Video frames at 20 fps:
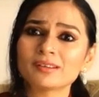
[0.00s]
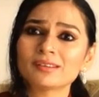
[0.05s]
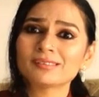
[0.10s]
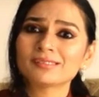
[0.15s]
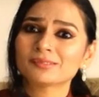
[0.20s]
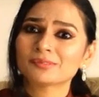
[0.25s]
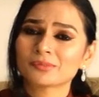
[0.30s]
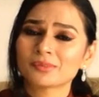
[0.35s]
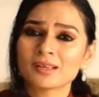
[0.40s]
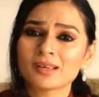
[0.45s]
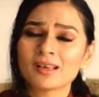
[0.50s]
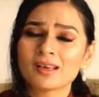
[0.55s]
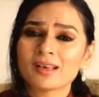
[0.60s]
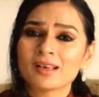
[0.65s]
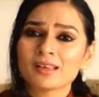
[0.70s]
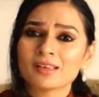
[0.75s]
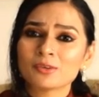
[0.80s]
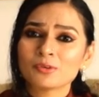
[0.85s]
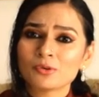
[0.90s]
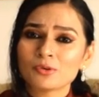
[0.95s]

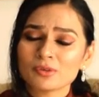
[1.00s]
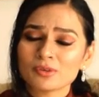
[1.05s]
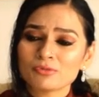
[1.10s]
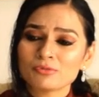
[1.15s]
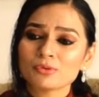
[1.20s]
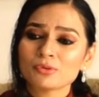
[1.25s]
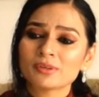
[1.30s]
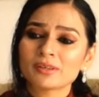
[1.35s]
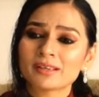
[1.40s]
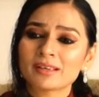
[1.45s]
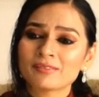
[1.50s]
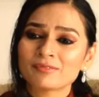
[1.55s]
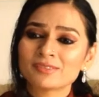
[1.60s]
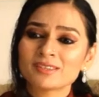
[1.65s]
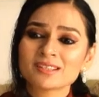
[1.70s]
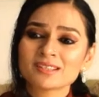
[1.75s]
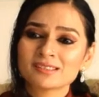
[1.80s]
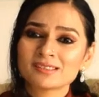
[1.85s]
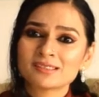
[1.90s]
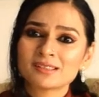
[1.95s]
if you give
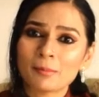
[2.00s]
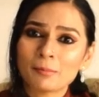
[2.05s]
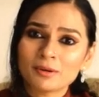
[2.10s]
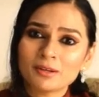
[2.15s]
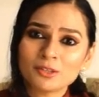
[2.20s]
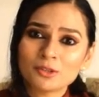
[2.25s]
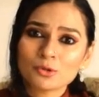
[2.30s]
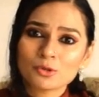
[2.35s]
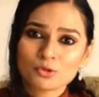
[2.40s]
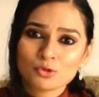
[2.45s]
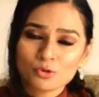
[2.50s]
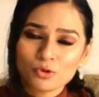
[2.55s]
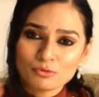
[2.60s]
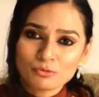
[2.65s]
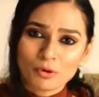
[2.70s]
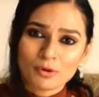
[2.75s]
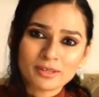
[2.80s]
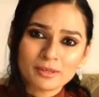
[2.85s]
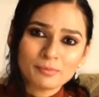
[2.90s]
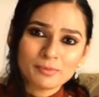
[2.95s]
this double dose to your
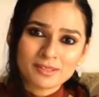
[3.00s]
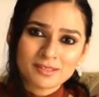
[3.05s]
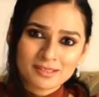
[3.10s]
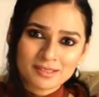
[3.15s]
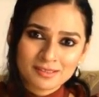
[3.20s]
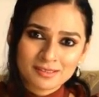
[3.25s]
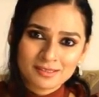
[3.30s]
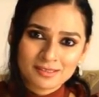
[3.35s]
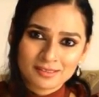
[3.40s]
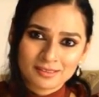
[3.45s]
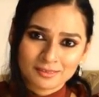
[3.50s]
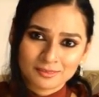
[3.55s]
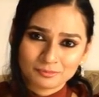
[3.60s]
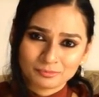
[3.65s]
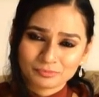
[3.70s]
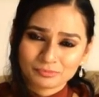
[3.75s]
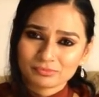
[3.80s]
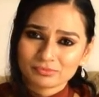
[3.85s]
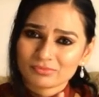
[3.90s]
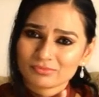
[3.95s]

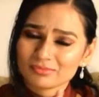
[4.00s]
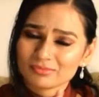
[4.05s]
40%